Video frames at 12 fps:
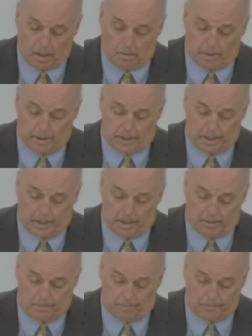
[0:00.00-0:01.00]
But in,
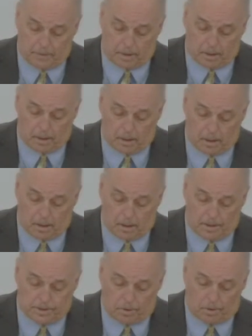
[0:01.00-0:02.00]
uh,
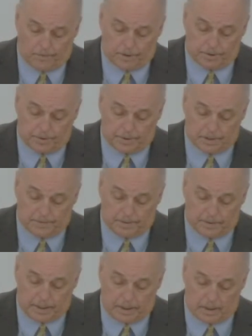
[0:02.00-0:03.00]
let's go to First Corinthians
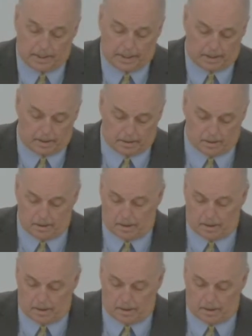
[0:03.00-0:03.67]
15. Again,